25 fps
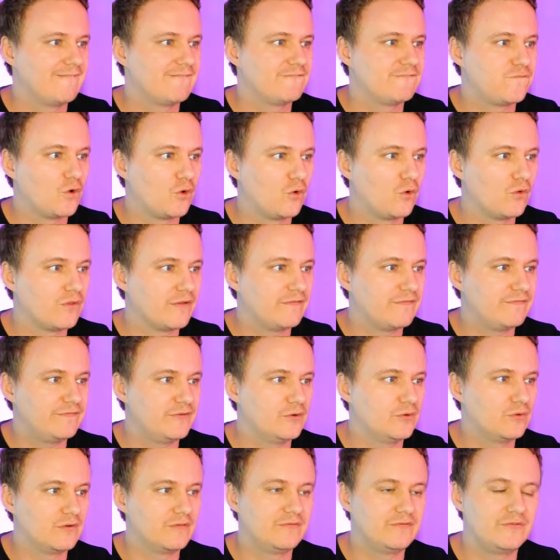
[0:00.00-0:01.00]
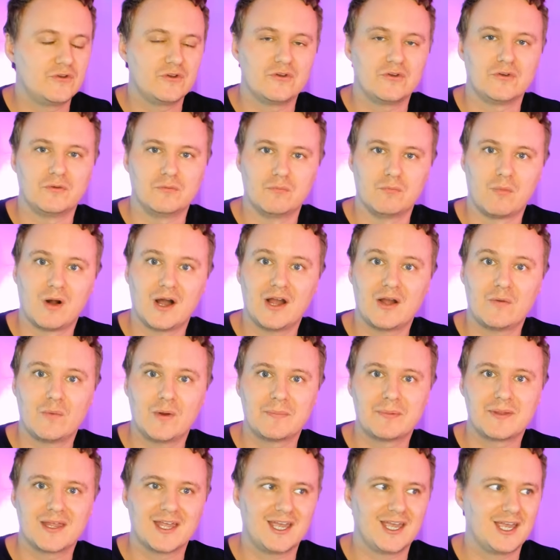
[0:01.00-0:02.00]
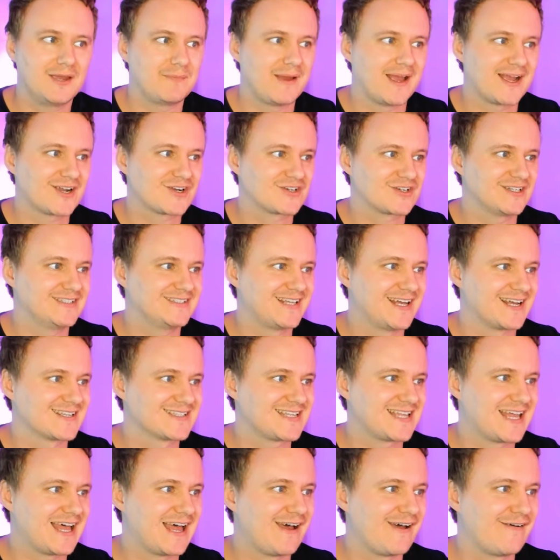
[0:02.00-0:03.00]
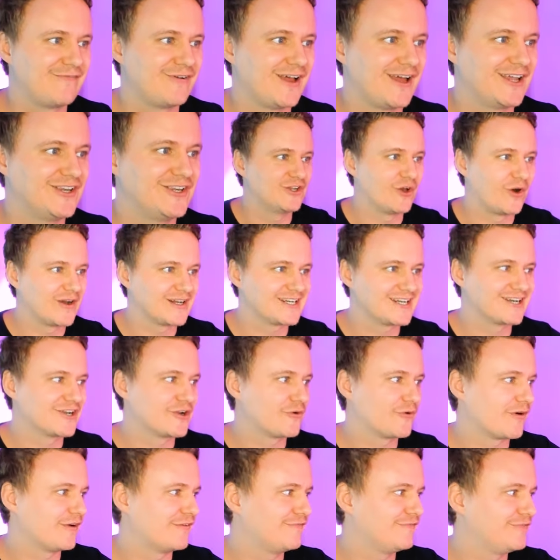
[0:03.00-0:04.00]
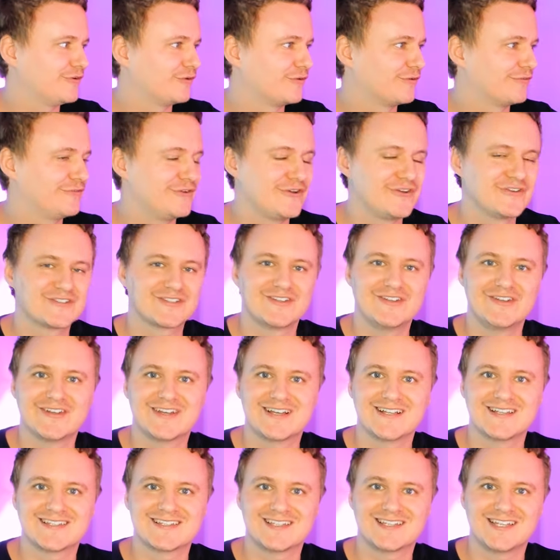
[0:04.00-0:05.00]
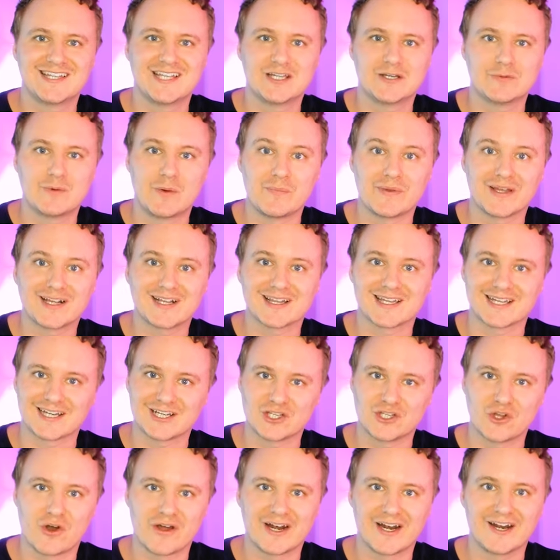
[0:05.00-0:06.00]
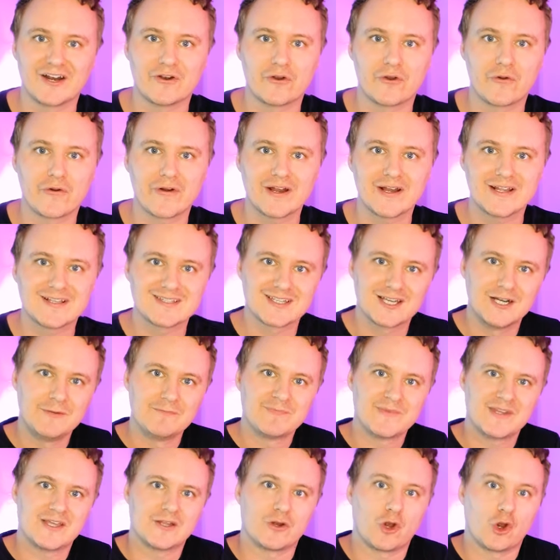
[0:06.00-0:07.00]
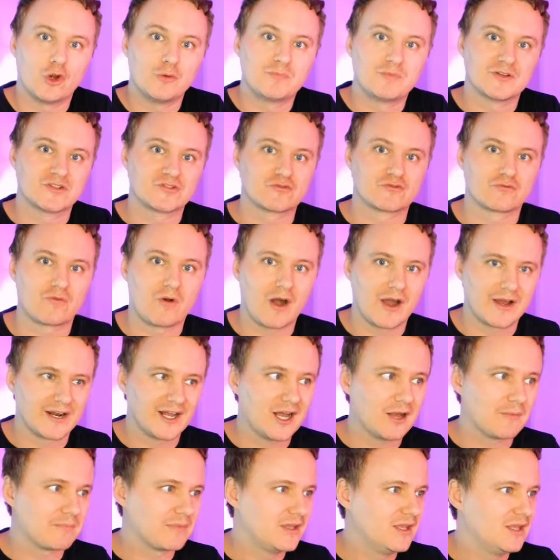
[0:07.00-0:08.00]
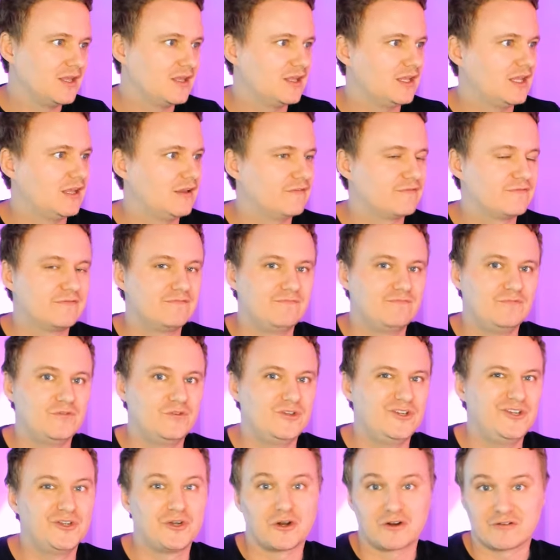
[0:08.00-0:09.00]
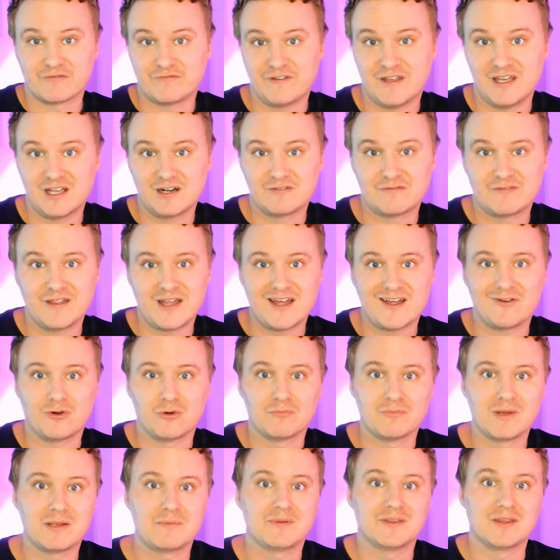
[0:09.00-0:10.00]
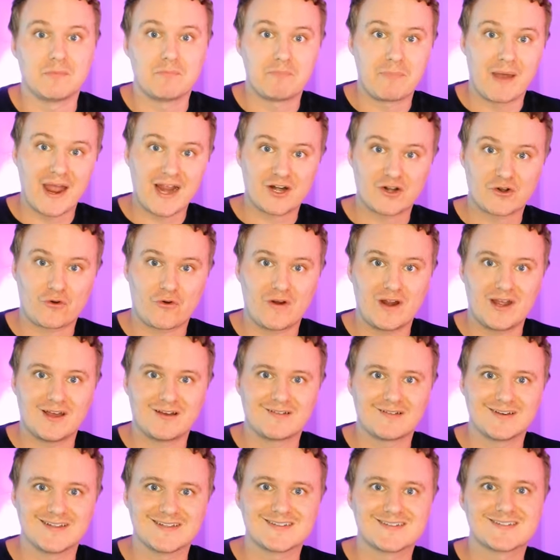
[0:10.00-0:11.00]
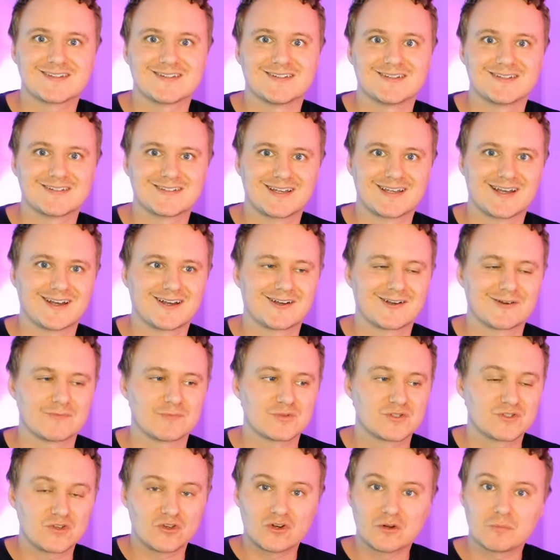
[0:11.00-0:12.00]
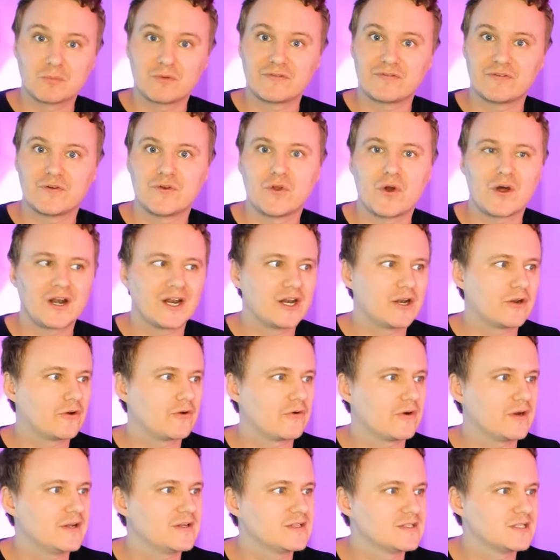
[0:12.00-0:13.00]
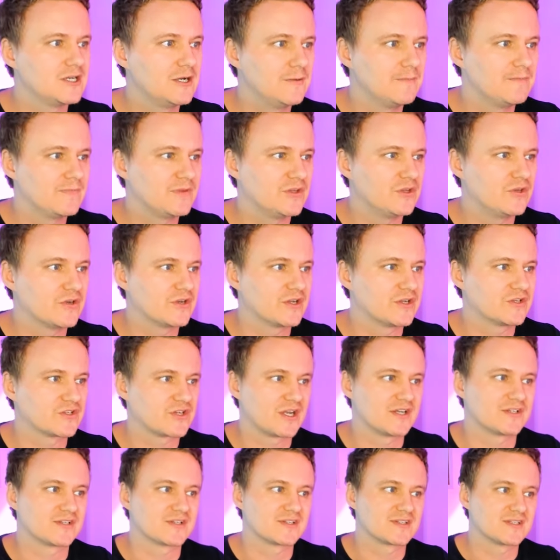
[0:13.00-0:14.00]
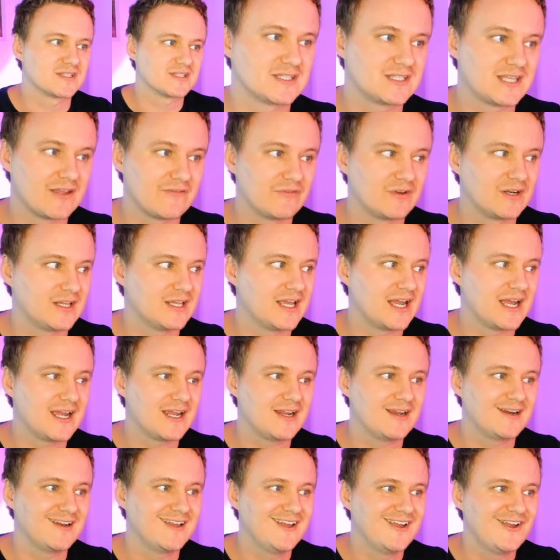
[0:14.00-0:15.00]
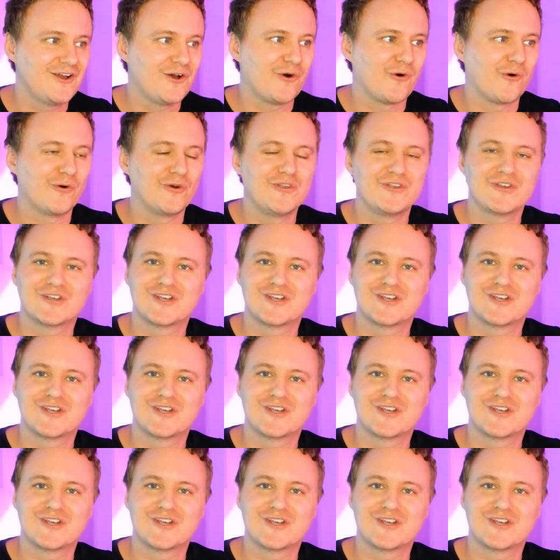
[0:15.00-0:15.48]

For the field of view, my webcam actually does have a 90 degree field of view. So you can see there when we click 90 degrees, it opens right up. If you're not a fan of that, or maybe the background isn't um, suitable for 90 degrees, you can change it to 78, or you